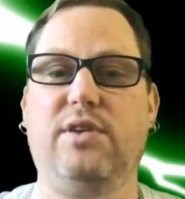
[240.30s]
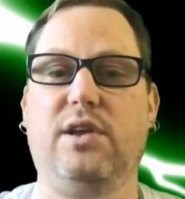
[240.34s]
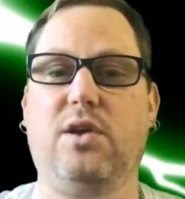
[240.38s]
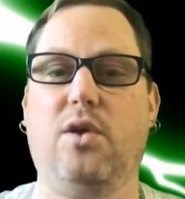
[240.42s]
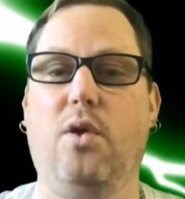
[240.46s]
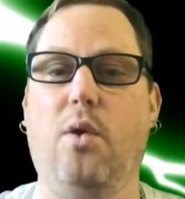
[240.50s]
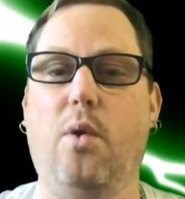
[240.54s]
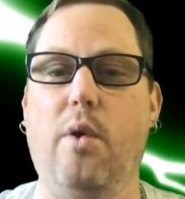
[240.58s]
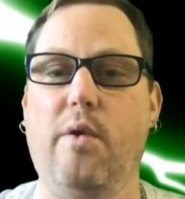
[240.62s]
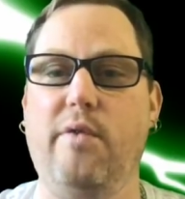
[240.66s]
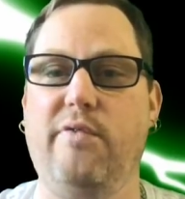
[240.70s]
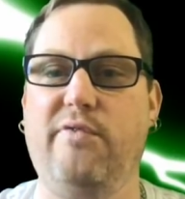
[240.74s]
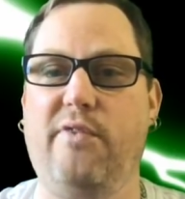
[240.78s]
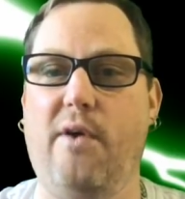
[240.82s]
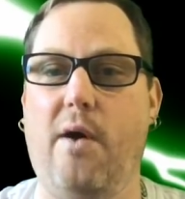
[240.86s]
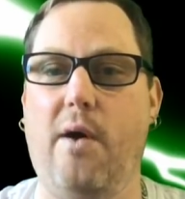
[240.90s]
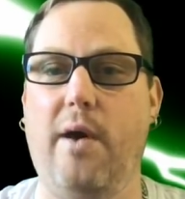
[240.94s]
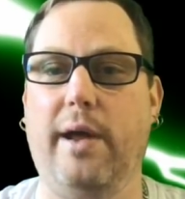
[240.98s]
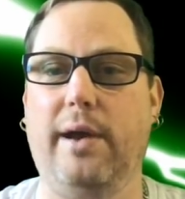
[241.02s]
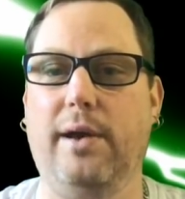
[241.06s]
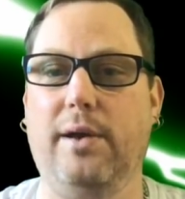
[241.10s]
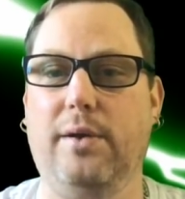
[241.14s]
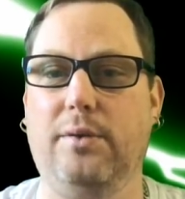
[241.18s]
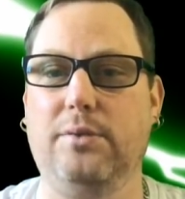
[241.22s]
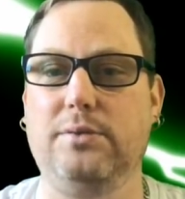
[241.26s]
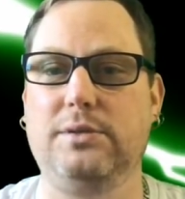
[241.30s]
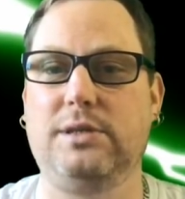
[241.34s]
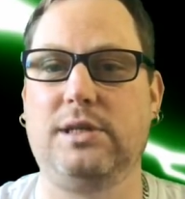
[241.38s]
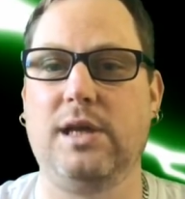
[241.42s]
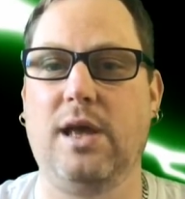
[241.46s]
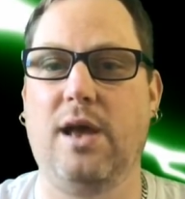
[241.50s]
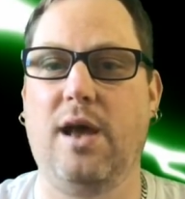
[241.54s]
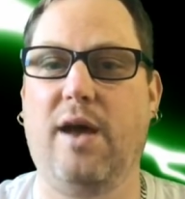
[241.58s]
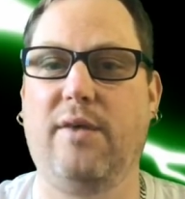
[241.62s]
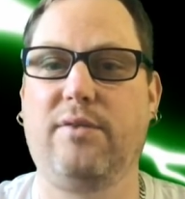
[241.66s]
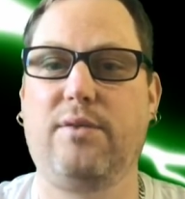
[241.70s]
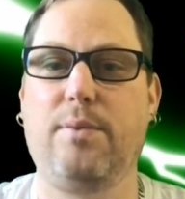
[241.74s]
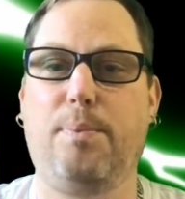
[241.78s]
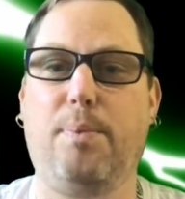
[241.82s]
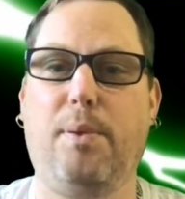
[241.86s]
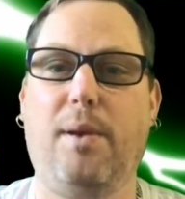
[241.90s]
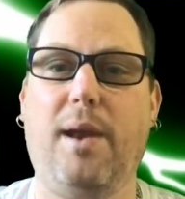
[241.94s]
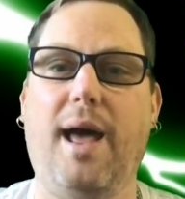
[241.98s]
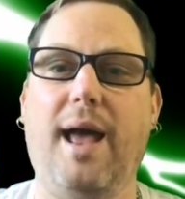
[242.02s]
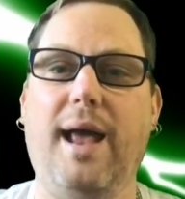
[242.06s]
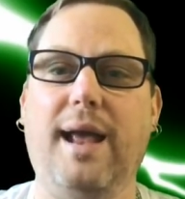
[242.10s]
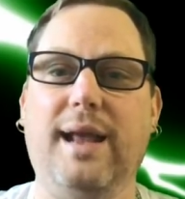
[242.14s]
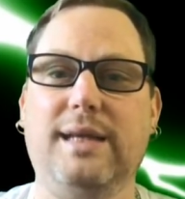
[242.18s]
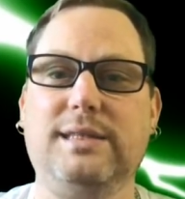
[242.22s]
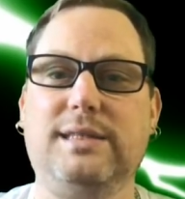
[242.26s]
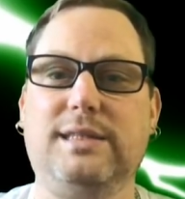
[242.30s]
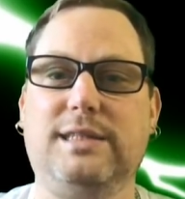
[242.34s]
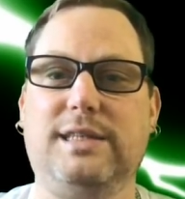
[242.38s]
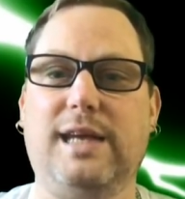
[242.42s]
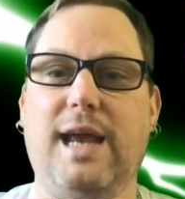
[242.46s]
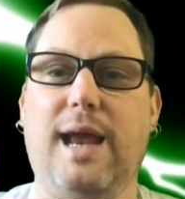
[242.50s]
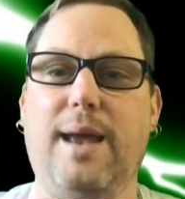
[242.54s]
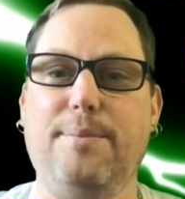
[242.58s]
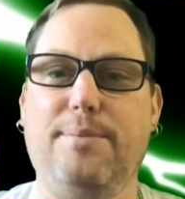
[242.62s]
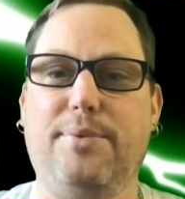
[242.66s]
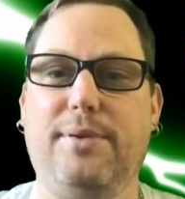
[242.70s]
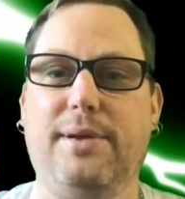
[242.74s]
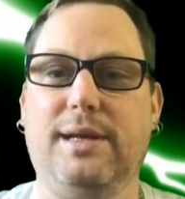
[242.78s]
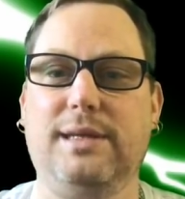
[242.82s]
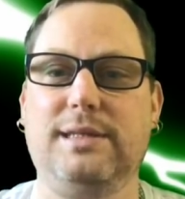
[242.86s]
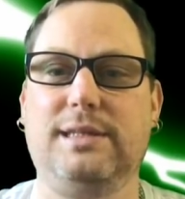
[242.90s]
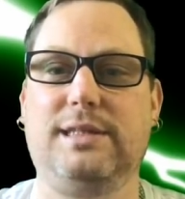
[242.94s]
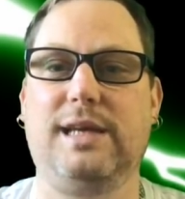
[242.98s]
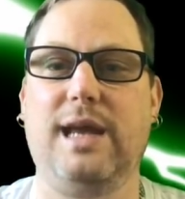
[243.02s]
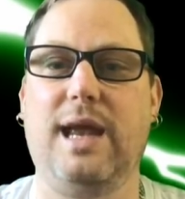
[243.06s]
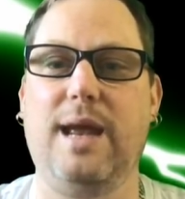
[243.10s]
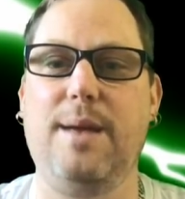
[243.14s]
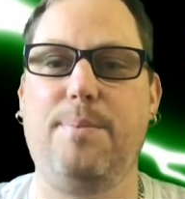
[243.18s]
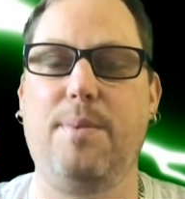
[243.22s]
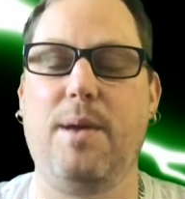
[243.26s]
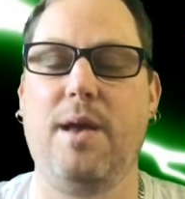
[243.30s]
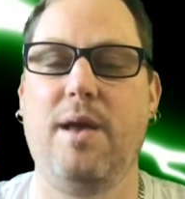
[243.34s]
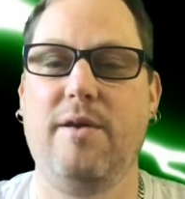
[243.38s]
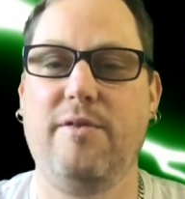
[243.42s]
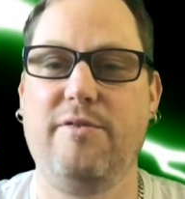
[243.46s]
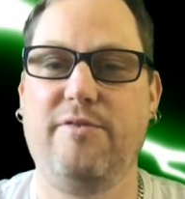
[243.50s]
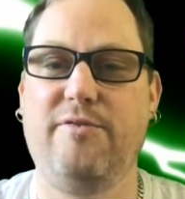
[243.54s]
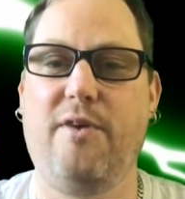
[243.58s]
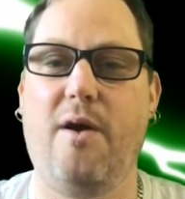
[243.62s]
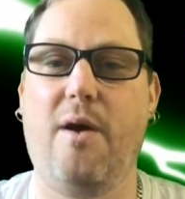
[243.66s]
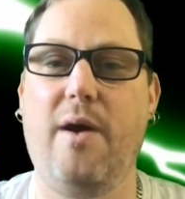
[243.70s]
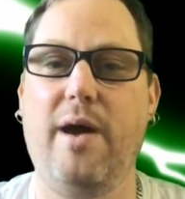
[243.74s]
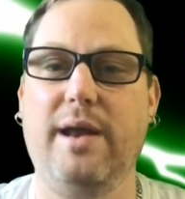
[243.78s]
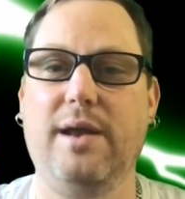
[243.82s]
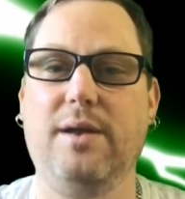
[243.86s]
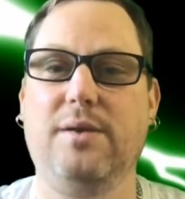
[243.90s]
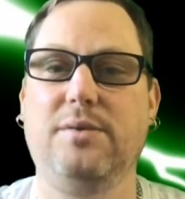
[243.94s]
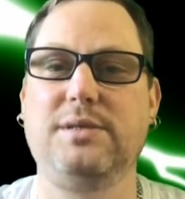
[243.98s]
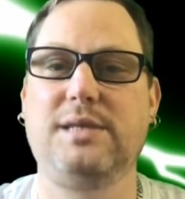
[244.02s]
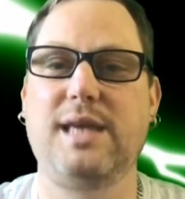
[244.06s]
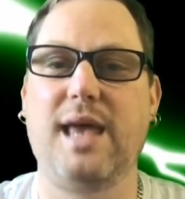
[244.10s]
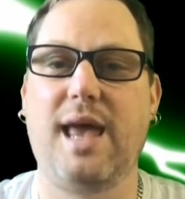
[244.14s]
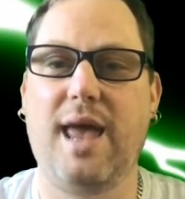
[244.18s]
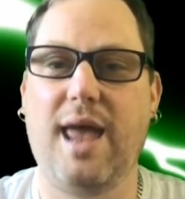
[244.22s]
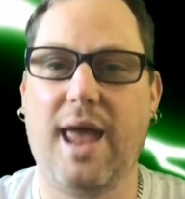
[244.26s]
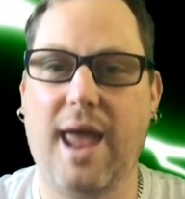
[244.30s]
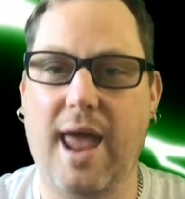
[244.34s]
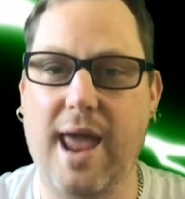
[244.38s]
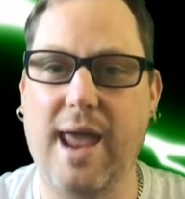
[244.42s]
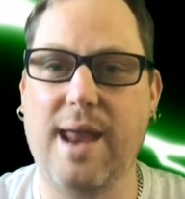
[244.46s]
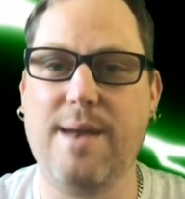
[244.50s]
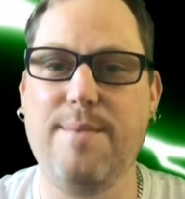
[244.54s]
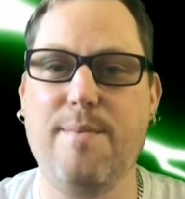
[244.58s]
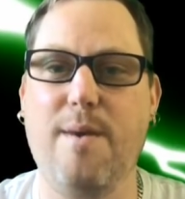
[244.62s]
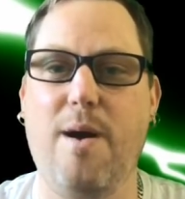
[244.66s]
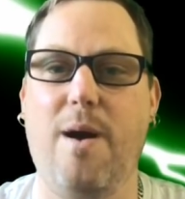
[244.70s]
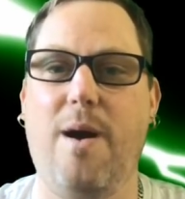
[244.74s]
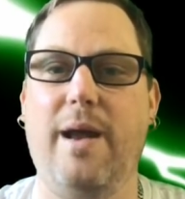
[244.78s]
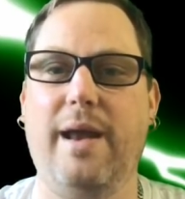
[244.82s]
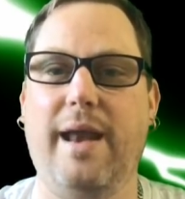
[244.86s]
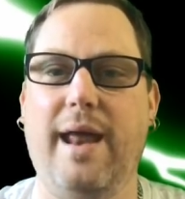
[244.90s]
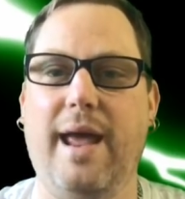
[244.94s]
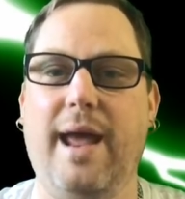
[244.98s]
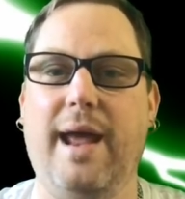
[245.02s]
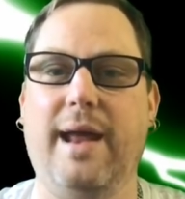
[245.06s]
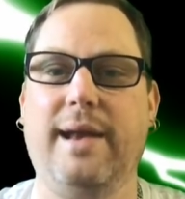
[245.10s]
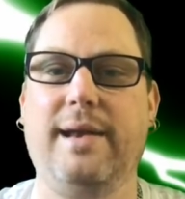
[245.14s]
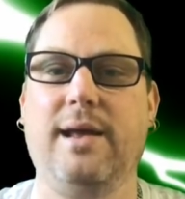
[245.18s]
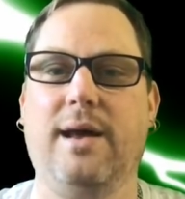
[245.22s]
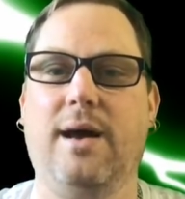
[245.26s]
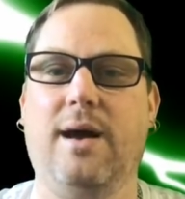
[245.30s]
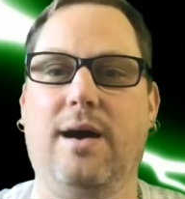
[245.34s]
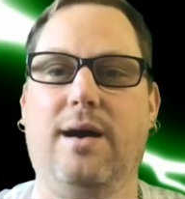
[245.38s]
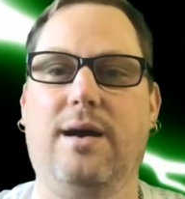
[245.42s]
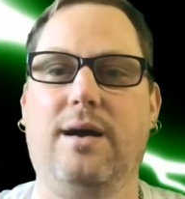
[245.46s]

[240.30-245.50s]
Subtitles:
for the quarterfinals of the Players Championship Finals in Minehead,